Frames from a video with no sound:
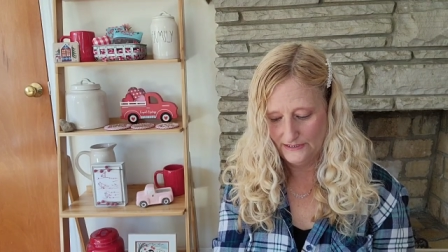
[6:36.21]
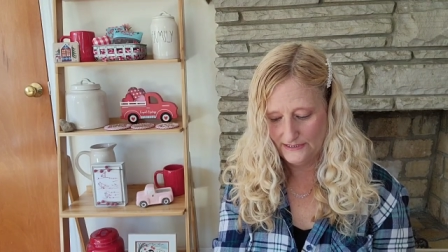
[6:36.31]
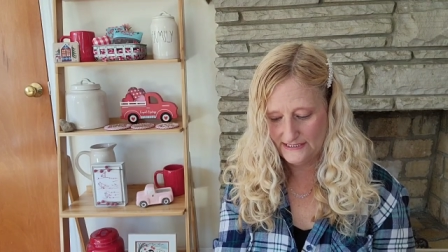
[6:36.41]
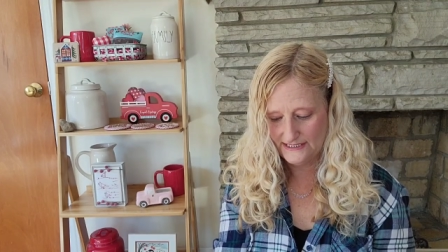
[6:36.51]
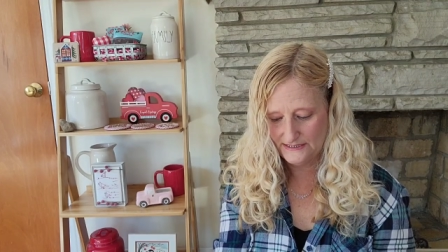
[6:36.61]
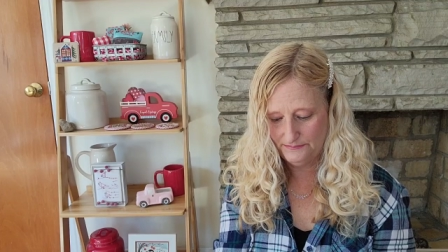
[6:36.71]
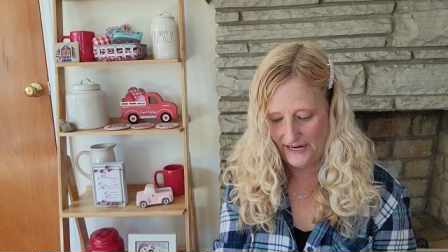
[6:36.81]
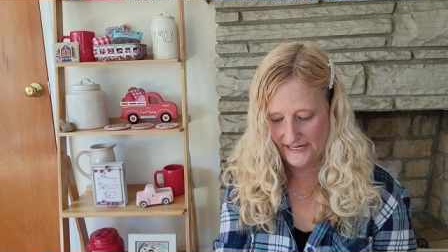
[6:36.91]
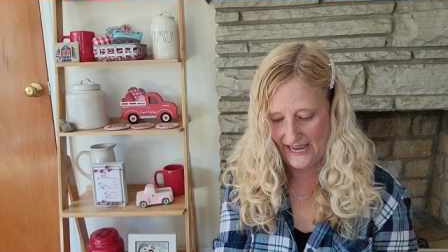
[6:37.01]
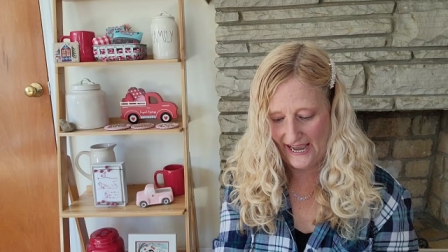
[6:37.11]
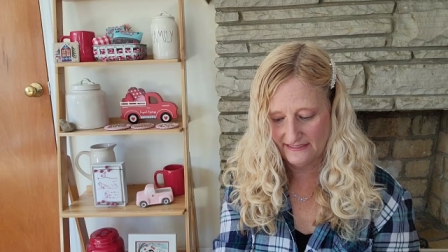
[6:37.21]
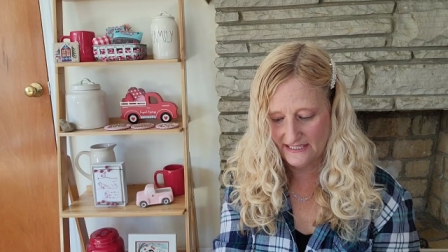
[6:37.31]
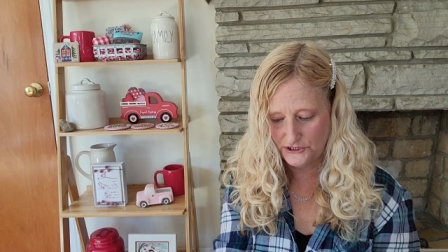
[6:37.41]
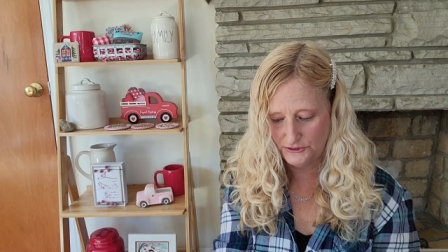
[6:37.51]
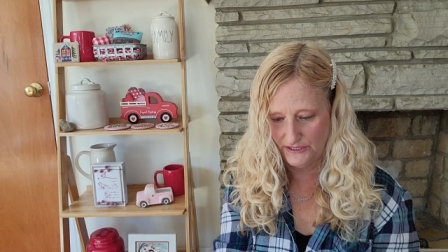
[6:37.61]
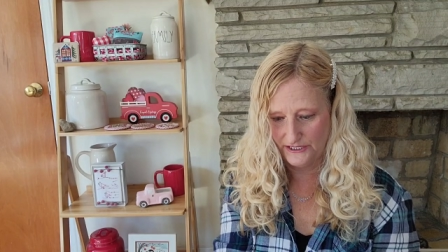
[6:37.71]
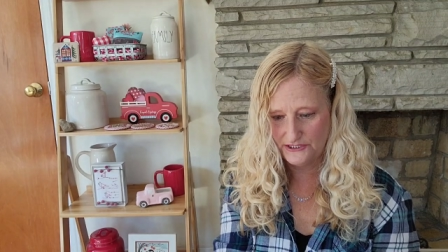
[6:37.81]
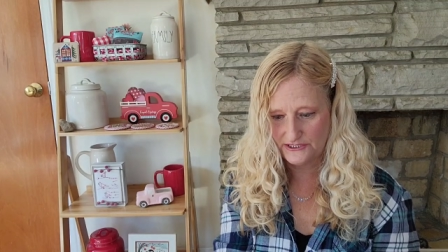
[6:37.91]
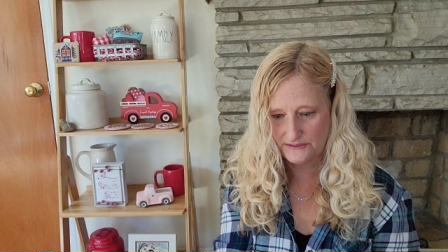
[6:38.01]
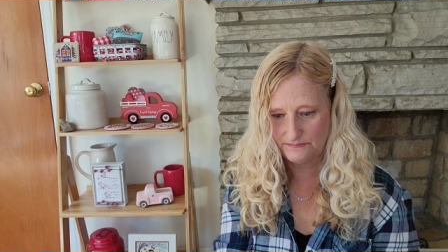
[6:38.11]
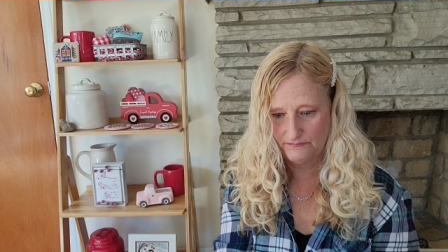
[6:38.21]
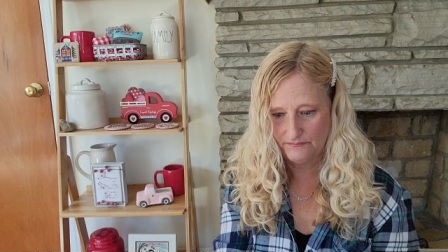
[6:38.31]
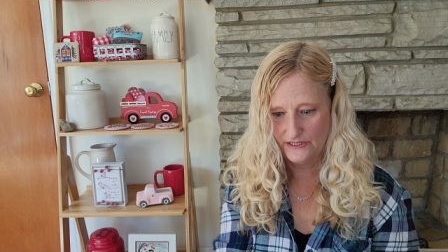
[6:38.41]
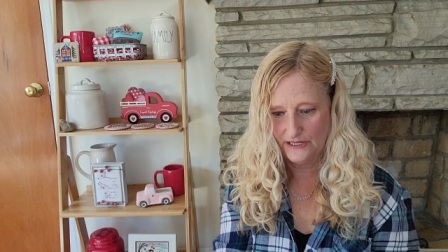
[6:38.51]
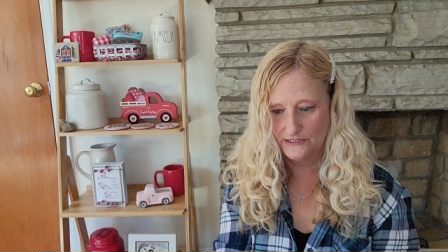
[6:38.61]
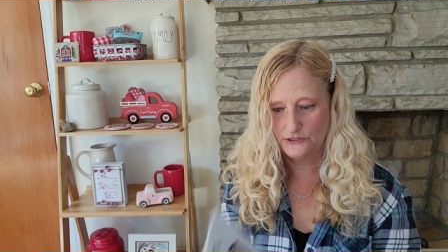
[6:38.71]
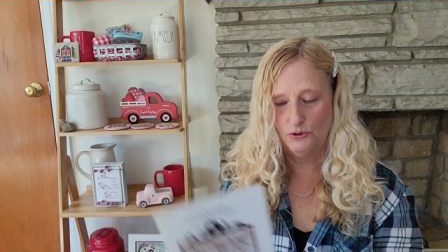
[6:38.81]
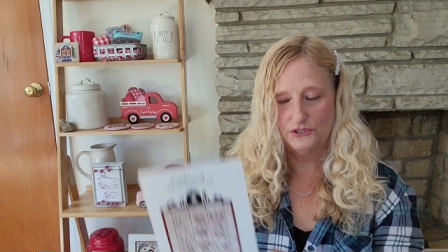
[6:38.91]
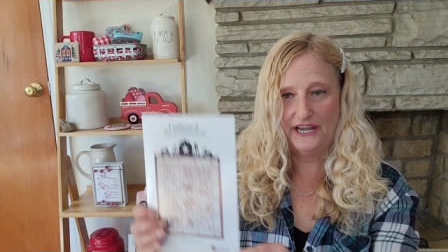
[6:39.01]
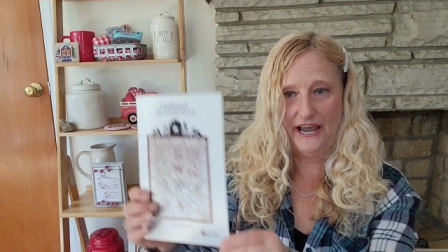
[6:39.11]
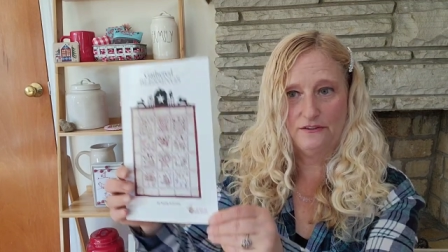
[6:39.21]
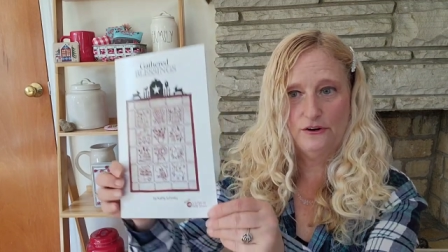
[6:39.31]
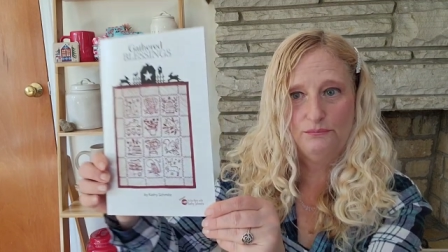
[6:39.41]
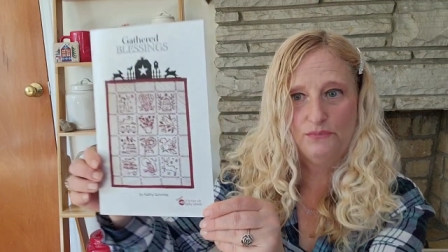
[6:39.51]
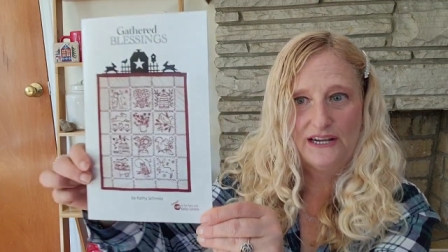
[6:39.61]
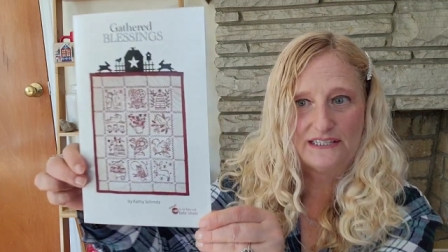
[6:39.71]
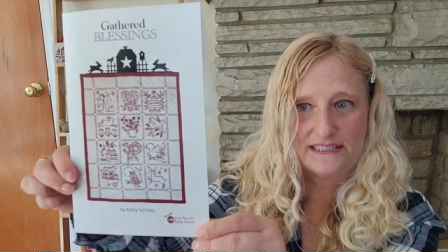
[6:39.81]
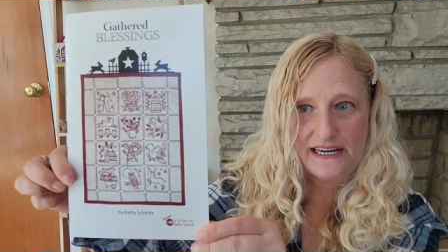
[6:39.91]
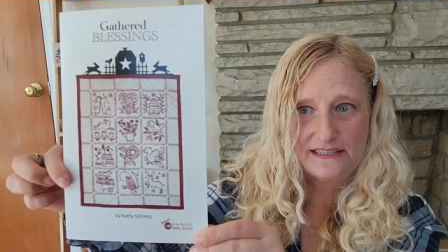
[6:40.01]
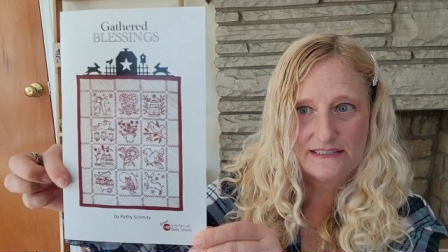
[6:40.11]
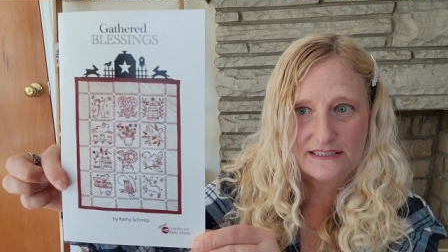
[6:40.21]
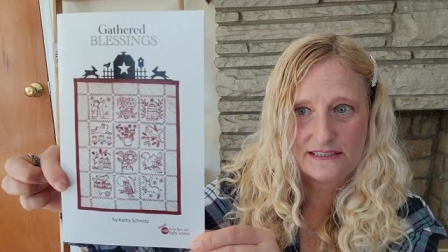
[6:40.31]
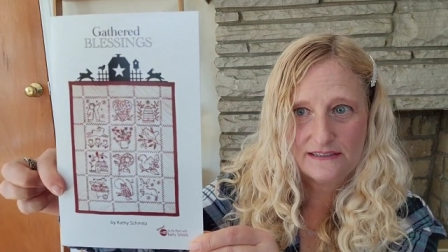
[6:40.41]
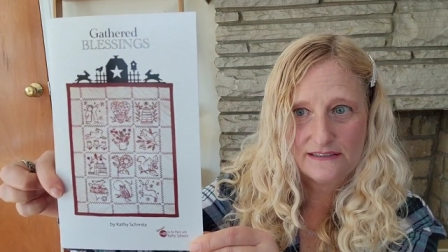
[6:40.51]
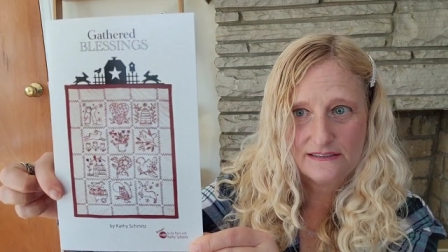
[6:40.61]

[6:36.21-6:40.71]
this is by Kathy Schmitz, and it's called Gathered Blessings.